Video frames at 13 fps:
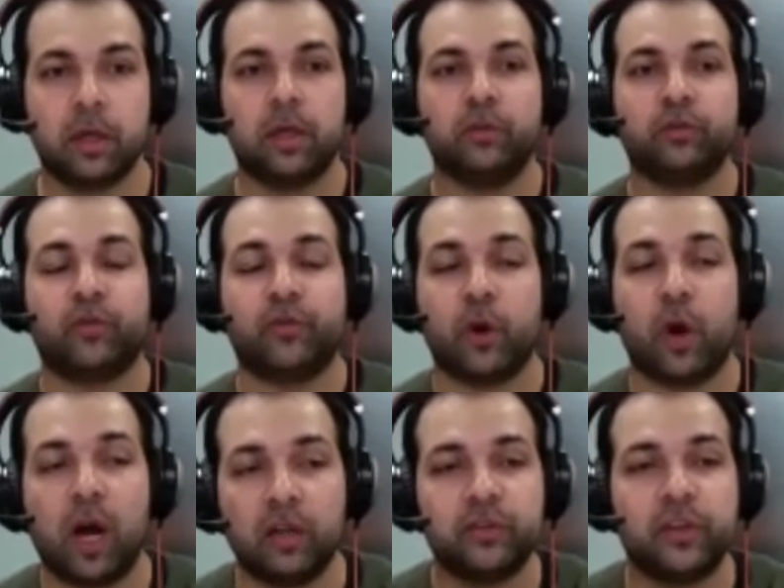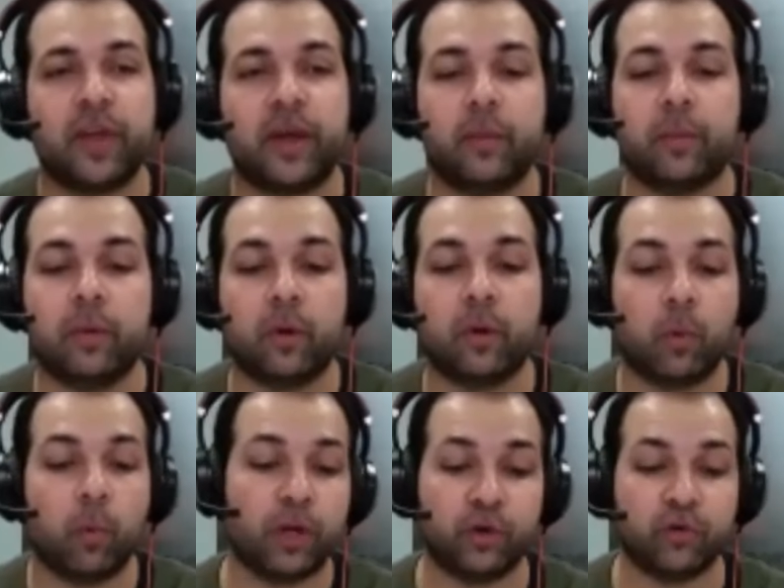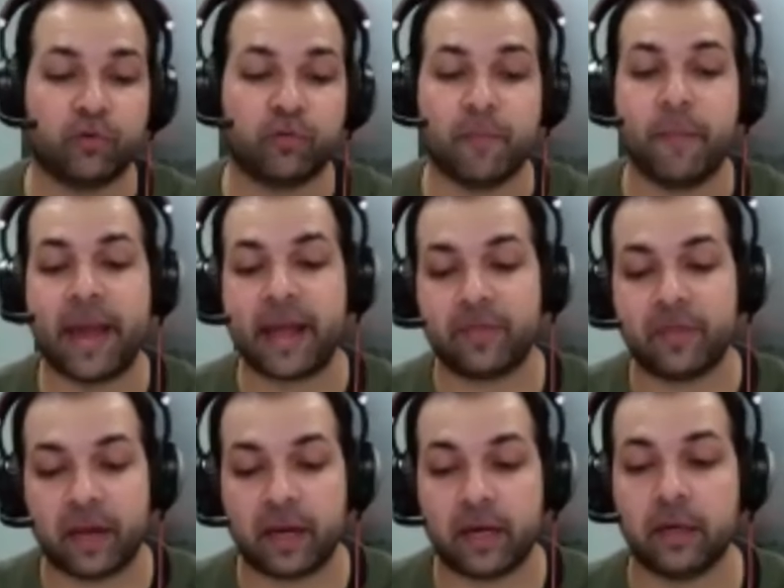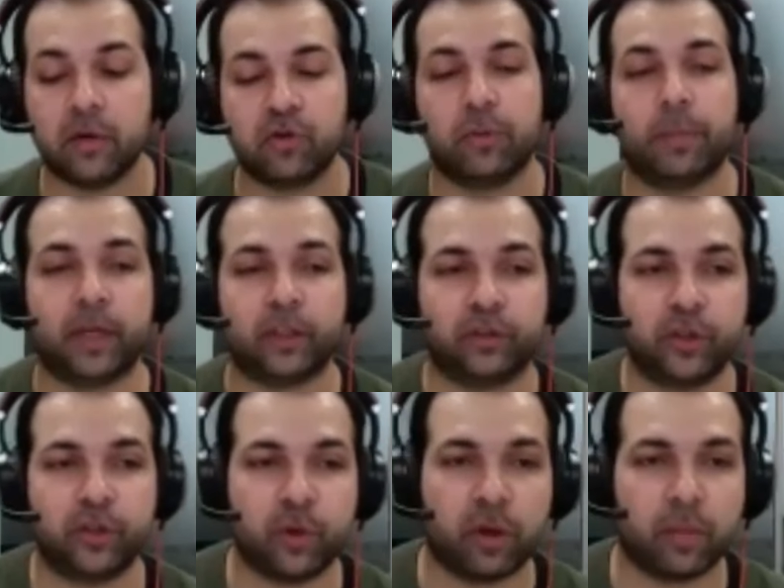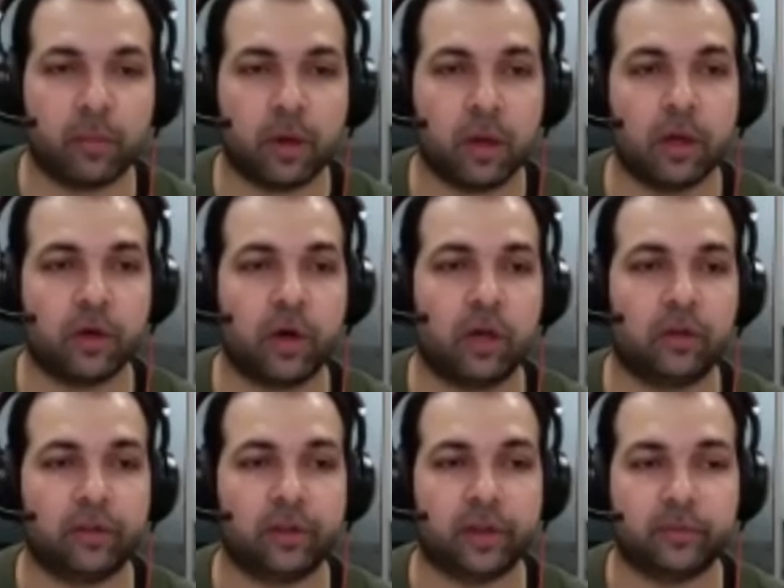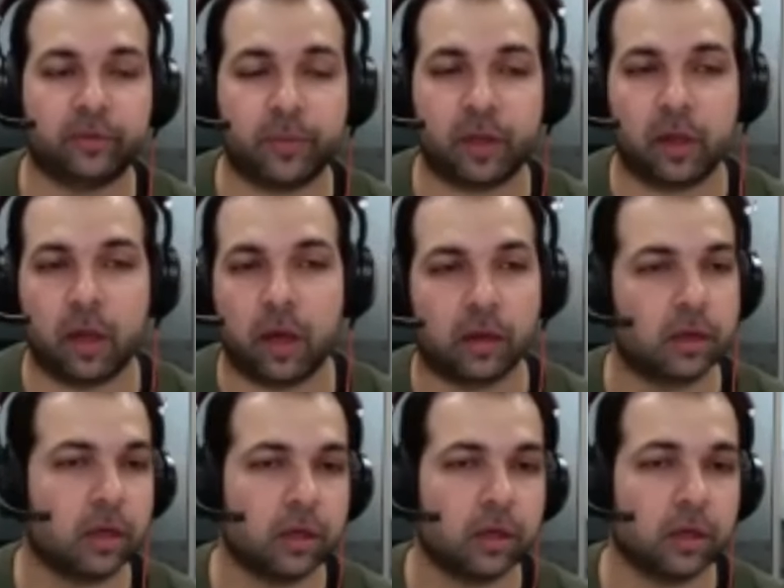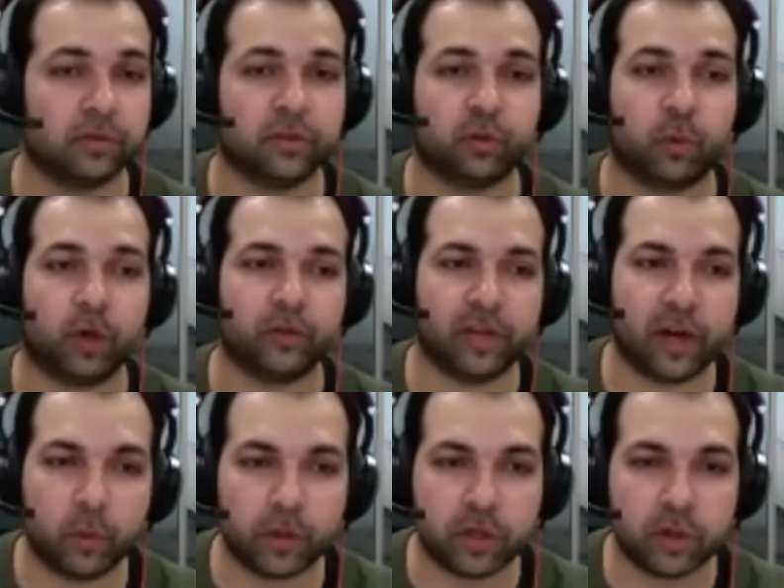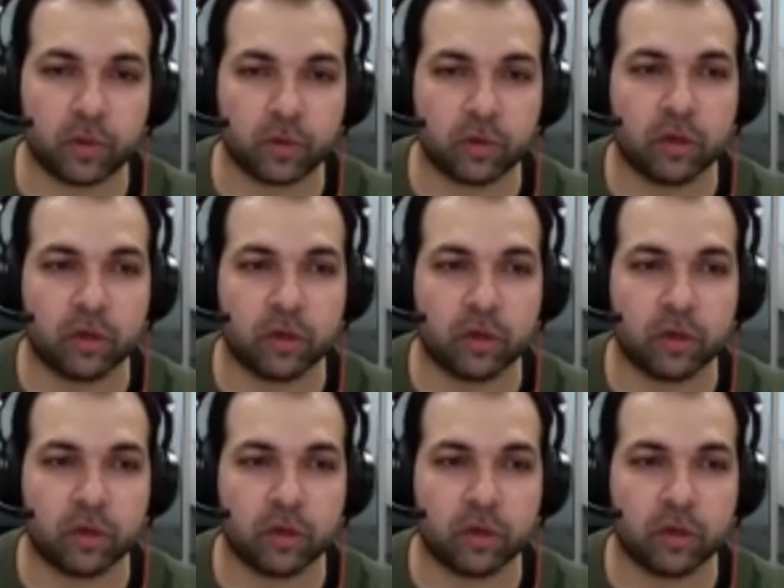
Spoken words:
So if you're asking them when you've made that initial pitch to them and you're asking them something like, does this resonate with you?